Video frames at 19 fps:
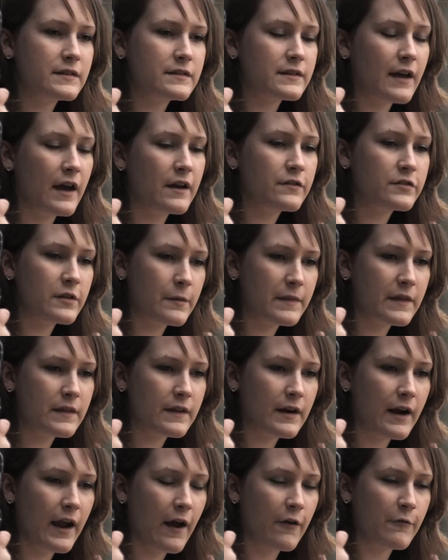it's kind of something
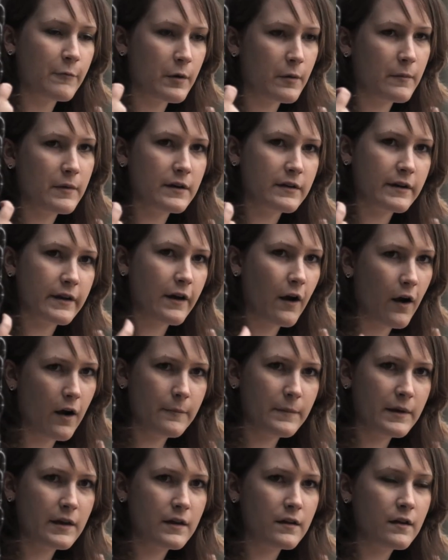that I have permanently
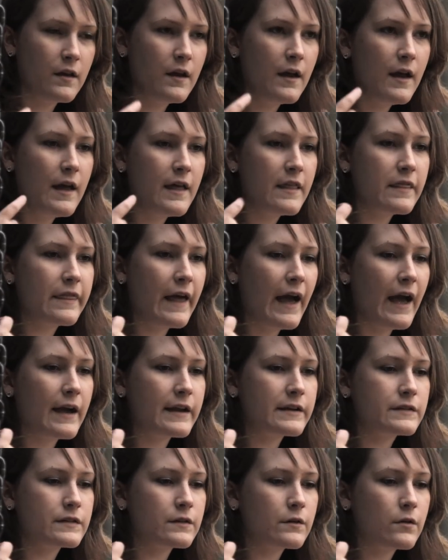on me,
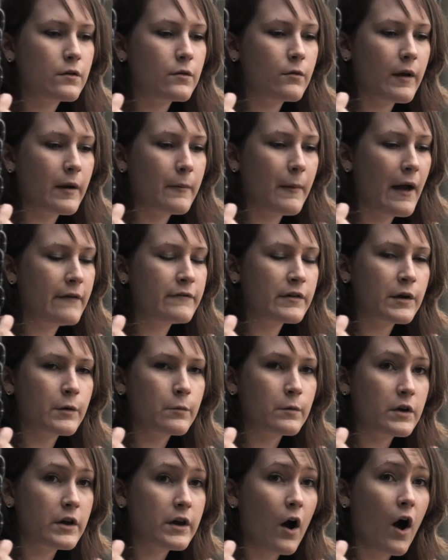that when I'm having a
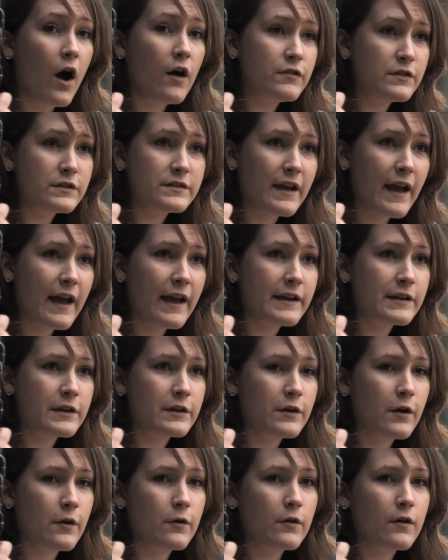really awful day and,
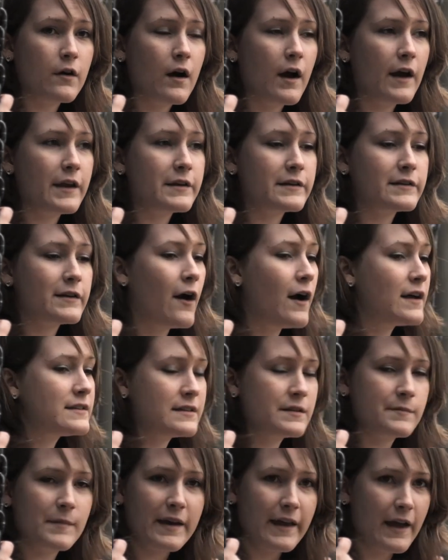you know, I'm not
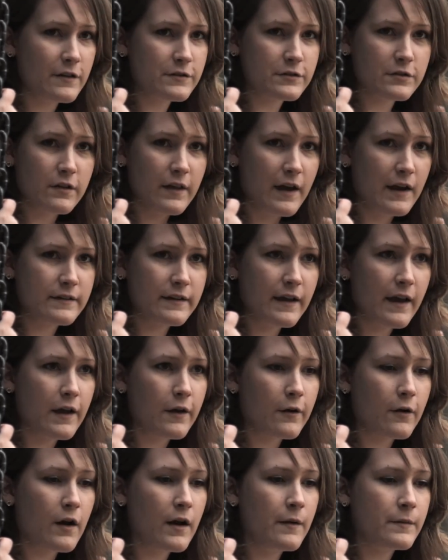seeing my counselor that day,
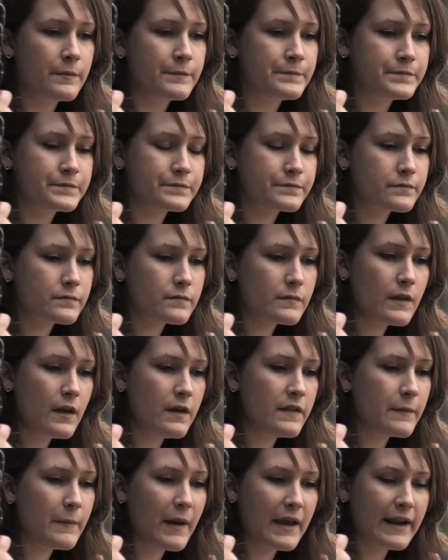or
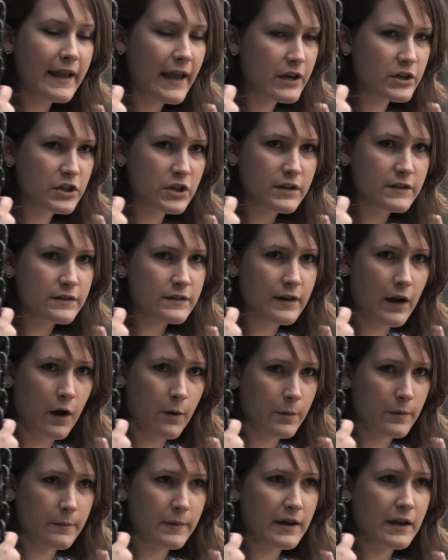the medication isn't
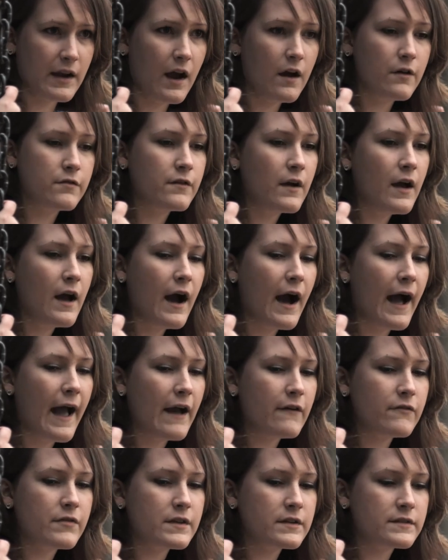helping me enough, I
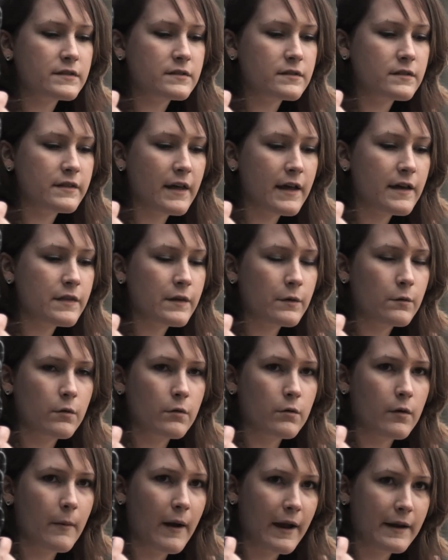have this thing that
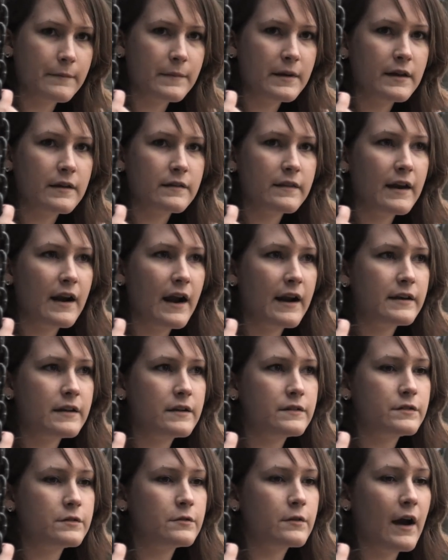will remind me that I
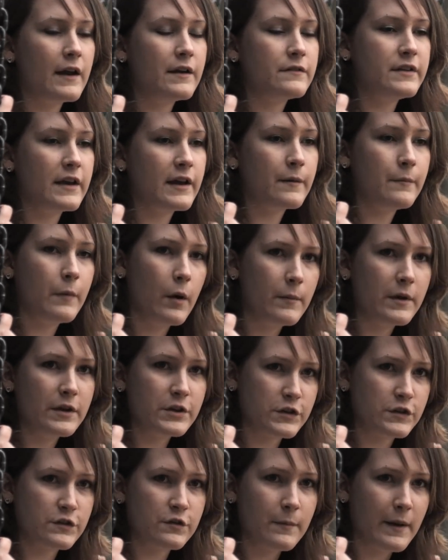need to kind of take a moment
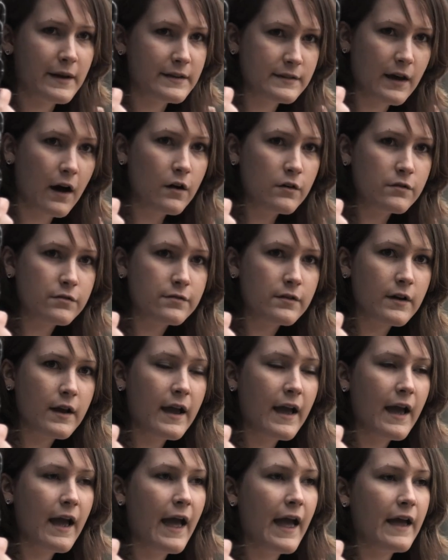just for myself
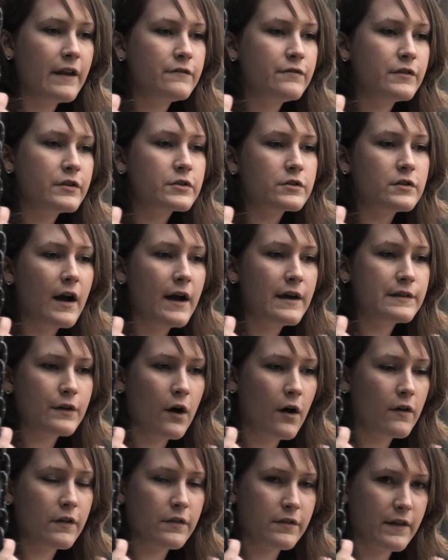and visualize
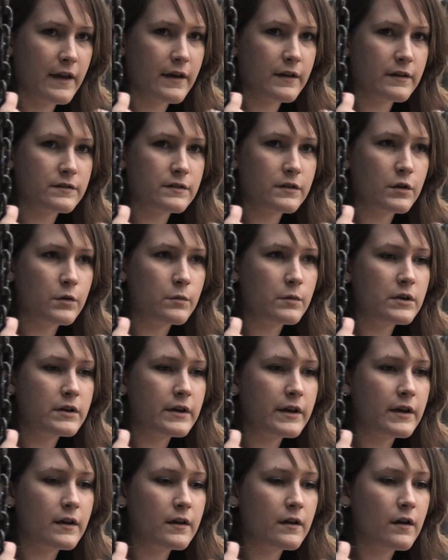all the things that
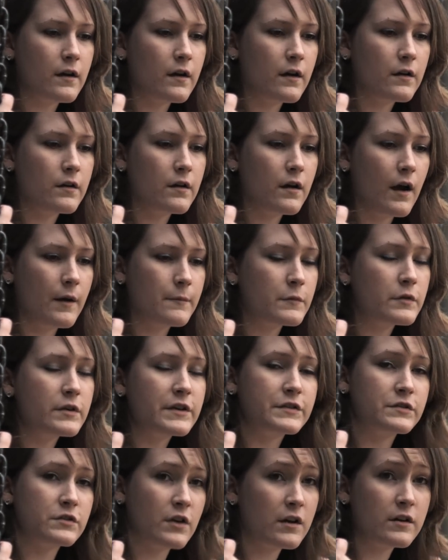I'm really
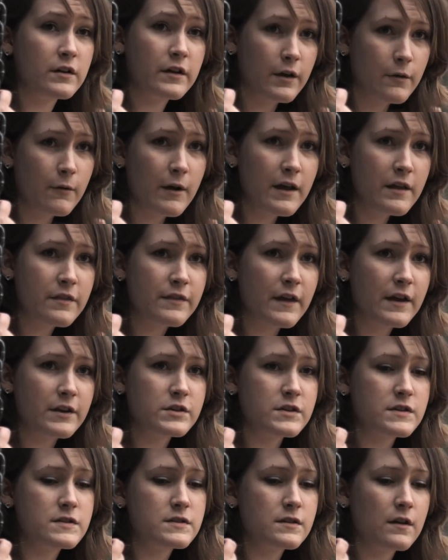struggling with and
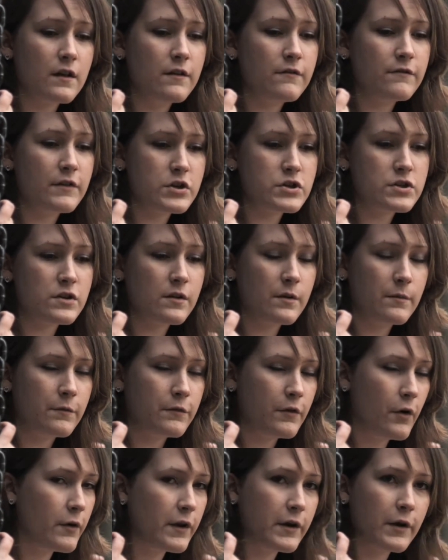just envision them
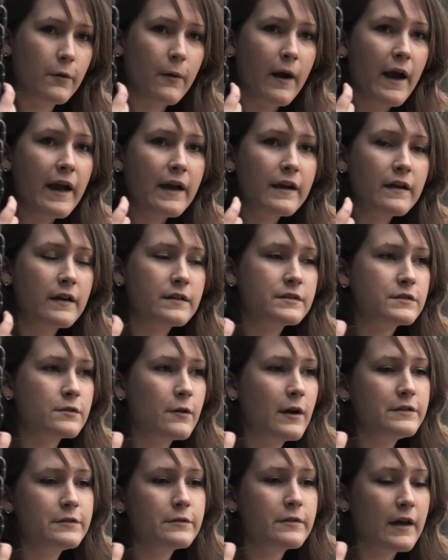floating away. And so
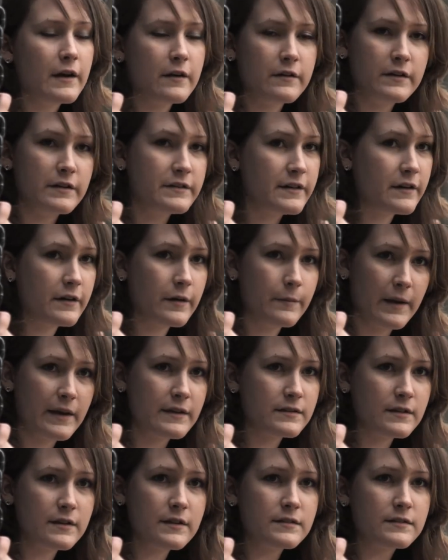I do that on a daily
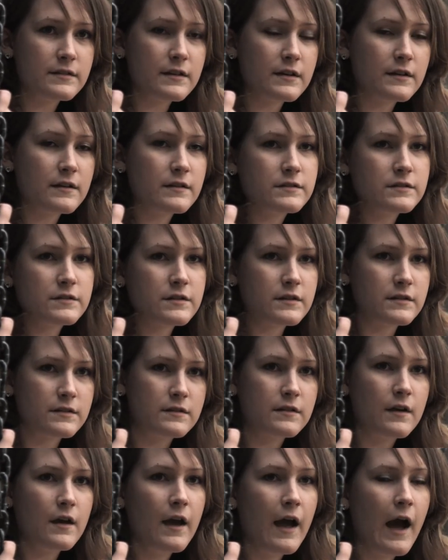basis, and it's
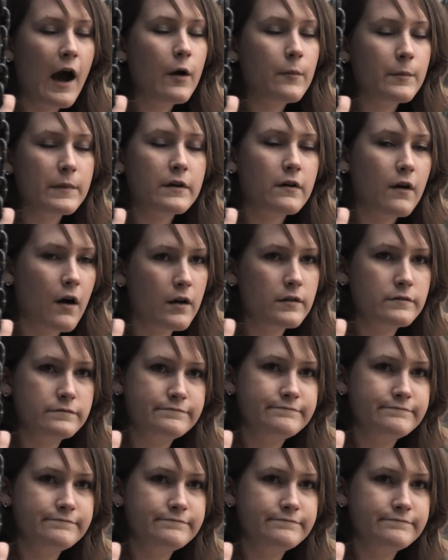just helped me a lot.